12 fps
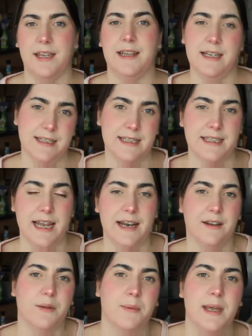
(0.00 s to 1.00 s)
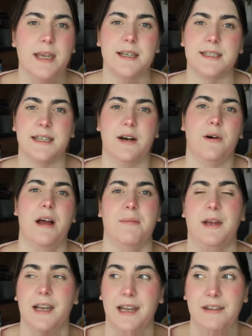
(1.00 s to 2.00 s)
This is the end of the week, so I'm
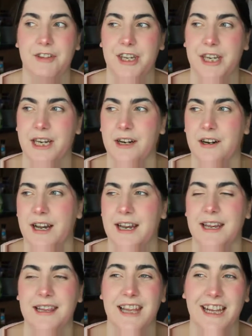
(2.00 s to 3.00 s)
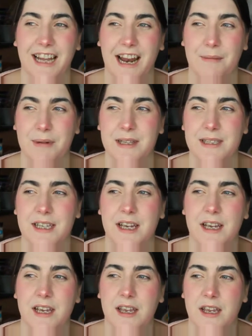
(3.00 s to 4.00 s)
gonna leave it here, and anything that happens
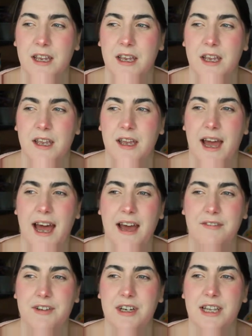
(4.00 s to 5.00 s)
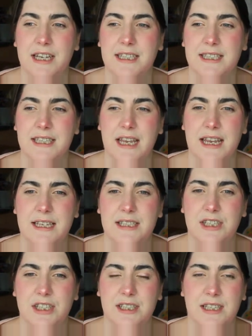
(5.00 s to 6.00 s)
after this is
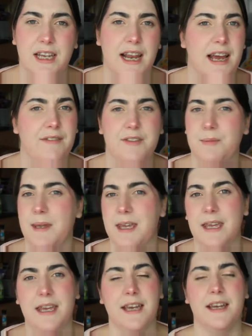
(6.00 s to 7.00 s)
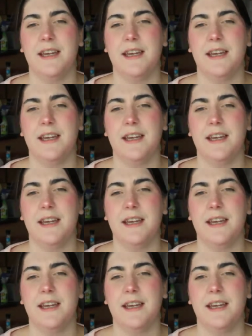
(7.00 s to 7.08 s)
just gonna have to be